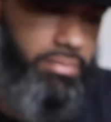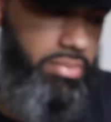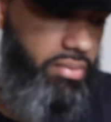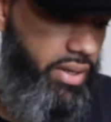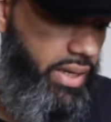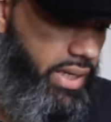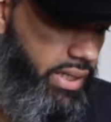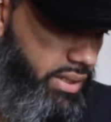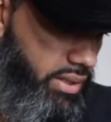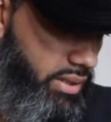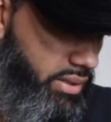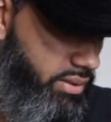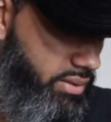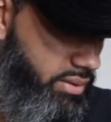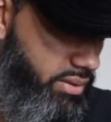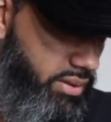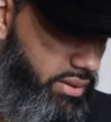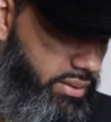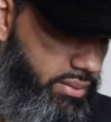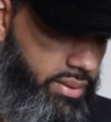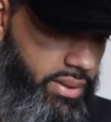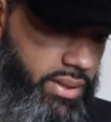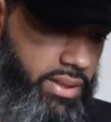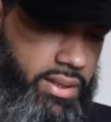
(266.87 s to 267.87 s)
branding on
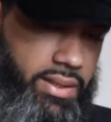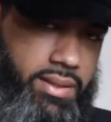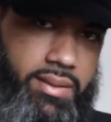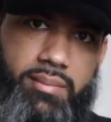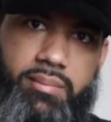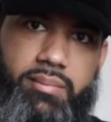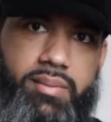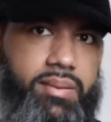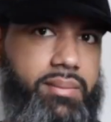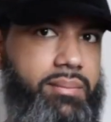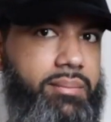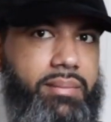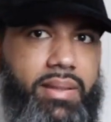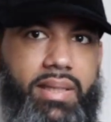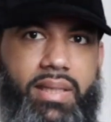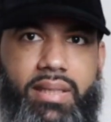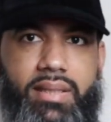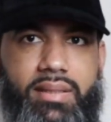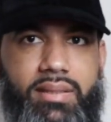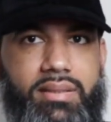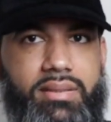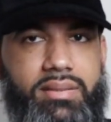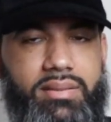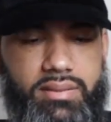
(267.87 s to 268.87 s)
it. But
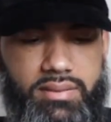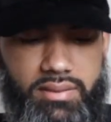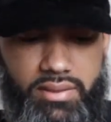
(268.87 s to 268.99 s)
man, these is